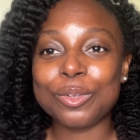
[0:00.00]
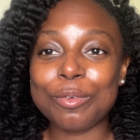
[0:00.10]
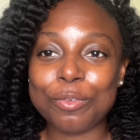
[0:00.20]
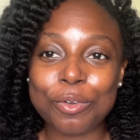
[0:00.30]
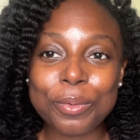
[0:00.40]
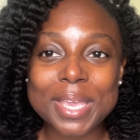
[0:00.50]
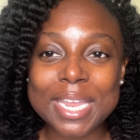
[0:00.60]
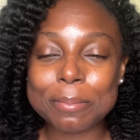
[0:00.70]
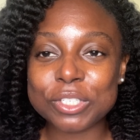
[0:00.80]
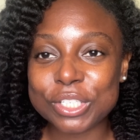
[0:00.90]
So before we
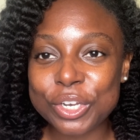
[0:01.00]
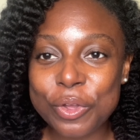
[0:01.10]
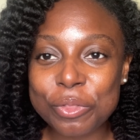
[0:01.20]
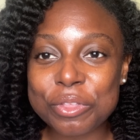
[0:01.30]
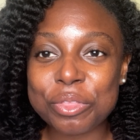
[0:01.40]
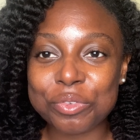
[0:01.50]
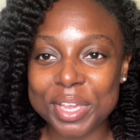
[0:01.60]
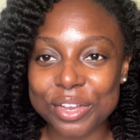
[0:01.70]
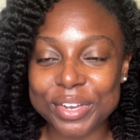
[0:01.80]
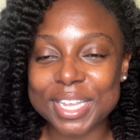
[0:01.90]
begin, I'm just going to go through the
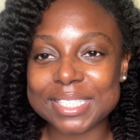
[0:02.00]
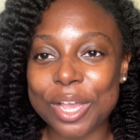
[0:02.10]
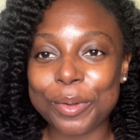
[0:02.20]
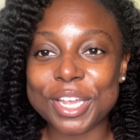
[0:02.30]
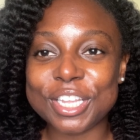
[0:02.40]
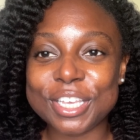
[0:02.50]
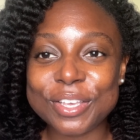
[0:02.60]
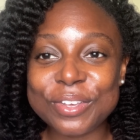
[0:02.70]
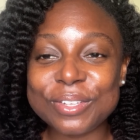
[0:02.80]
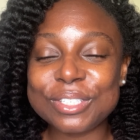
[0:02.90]
3 ingredients that we're going to
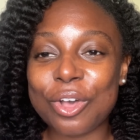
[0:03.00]
use.